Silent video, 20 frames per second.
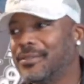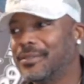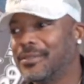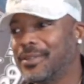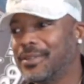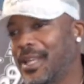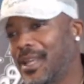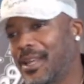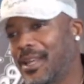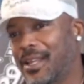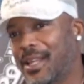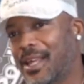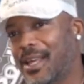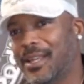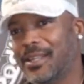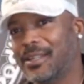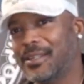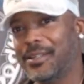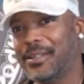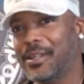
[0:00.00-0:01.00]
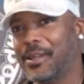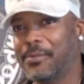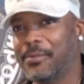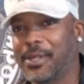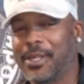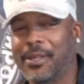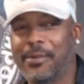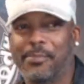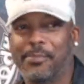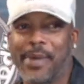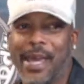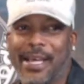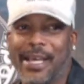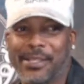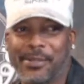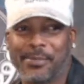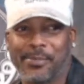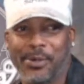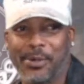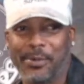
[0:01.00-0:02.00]
yeah, like you know what I mean,
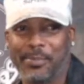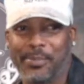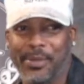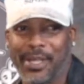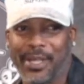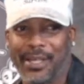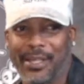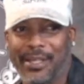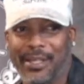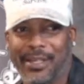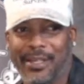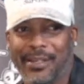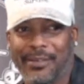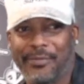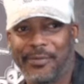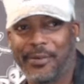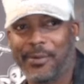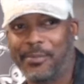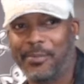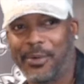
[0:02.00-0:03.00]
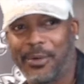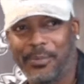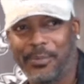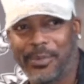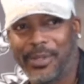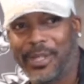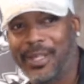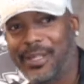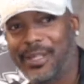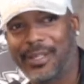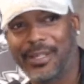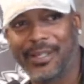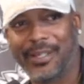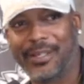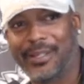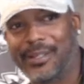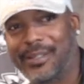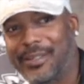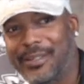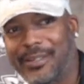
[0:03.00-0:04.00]
basketball playing nigga, football playing
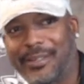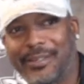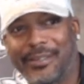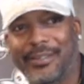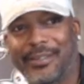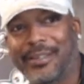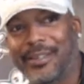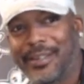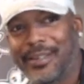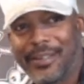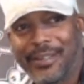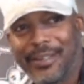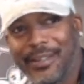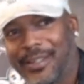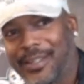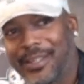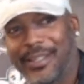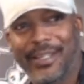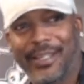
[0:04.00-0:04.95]
nigga, and he